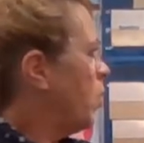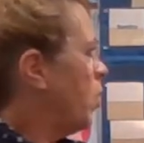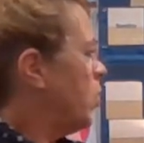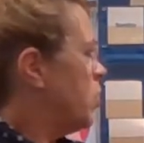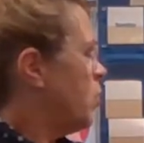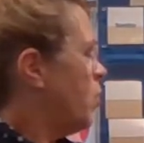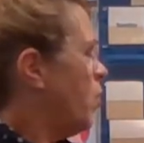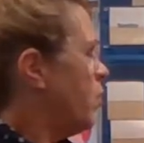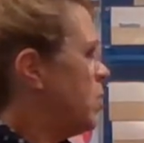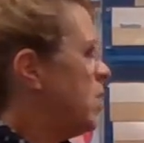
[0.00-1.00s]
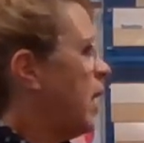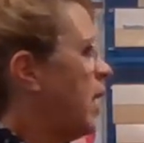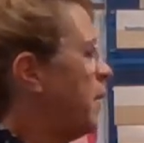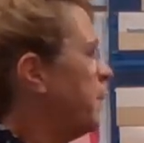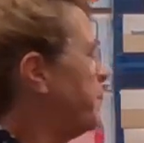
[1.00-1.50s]
we're going to turn over
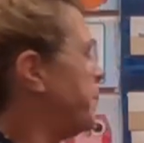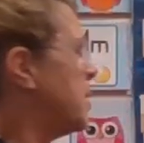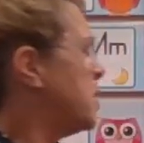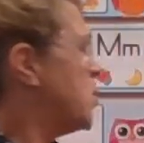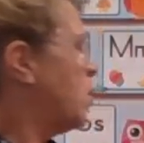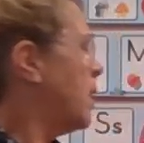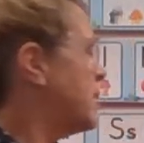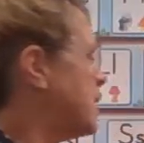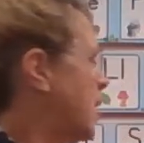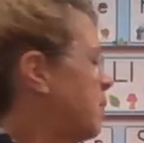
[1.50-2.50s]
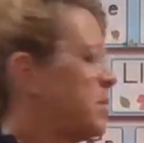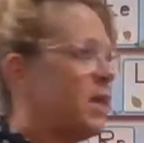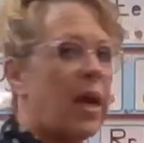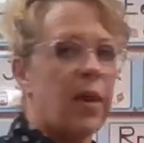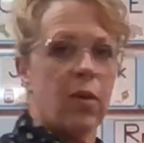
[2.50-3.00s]
today. So let's say them
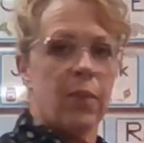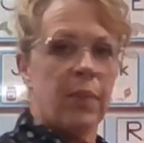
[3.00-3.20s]
together.